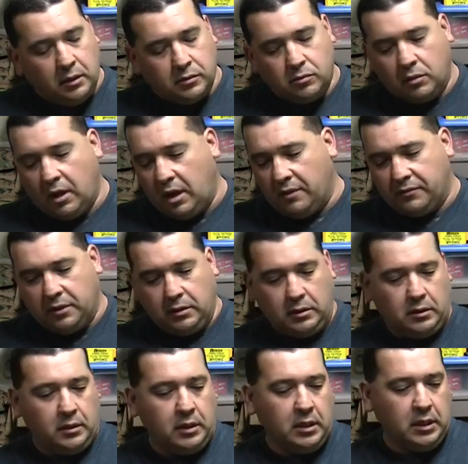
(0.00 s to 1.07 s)
So what I have
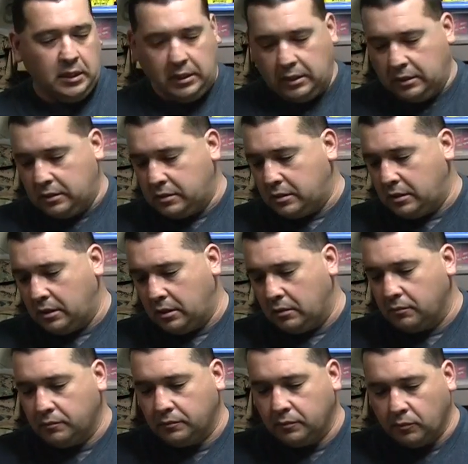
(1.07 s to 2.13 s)
here is
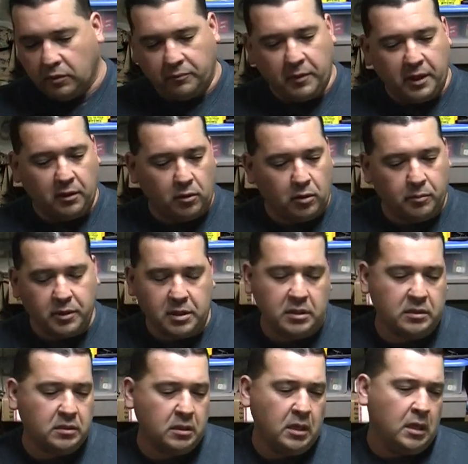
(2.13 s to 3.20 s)
uh, one of my
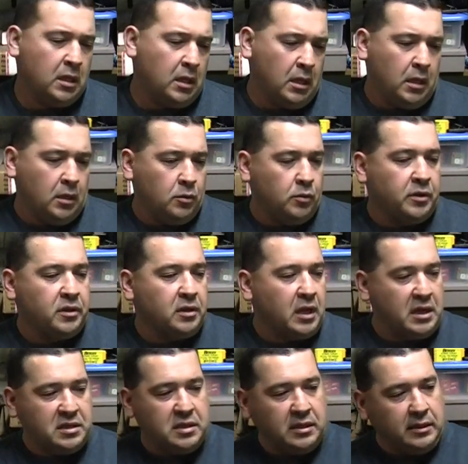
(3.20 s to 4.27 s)
LRBs with a
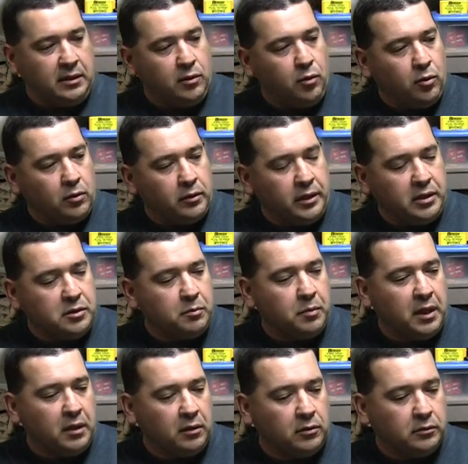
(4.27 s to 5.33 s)
19 and a quarter inch
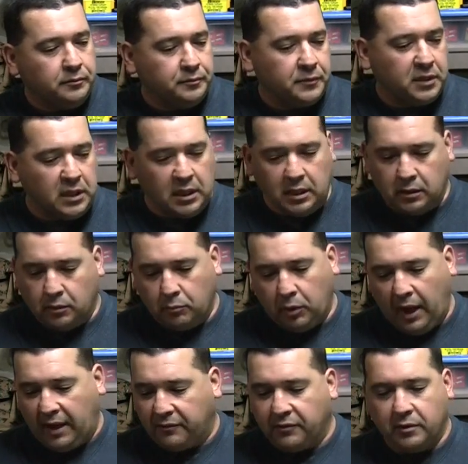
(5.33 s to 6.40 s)
barrel and a
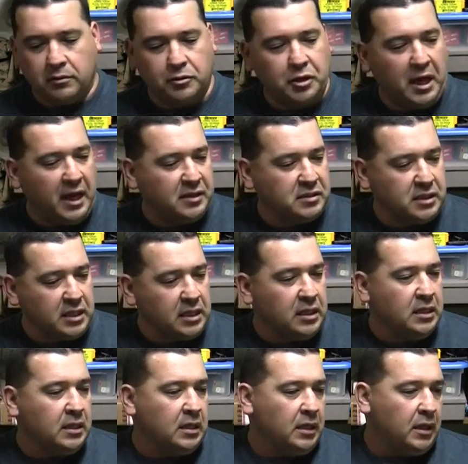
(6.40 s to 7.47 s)
black feather chassis.
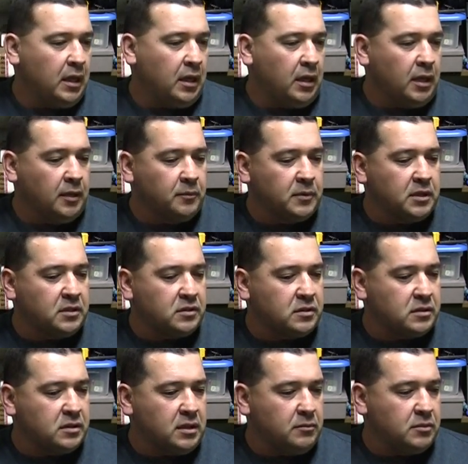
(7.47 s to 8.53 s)
Um, it
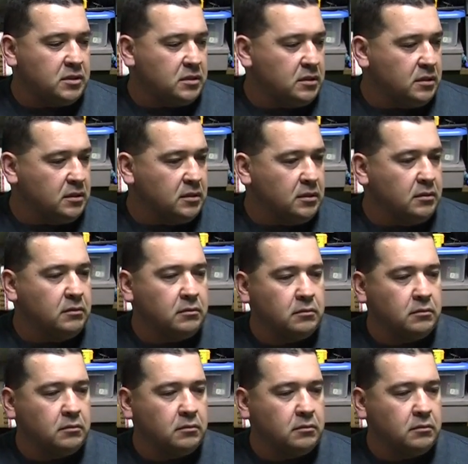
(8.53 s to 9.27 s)
seems to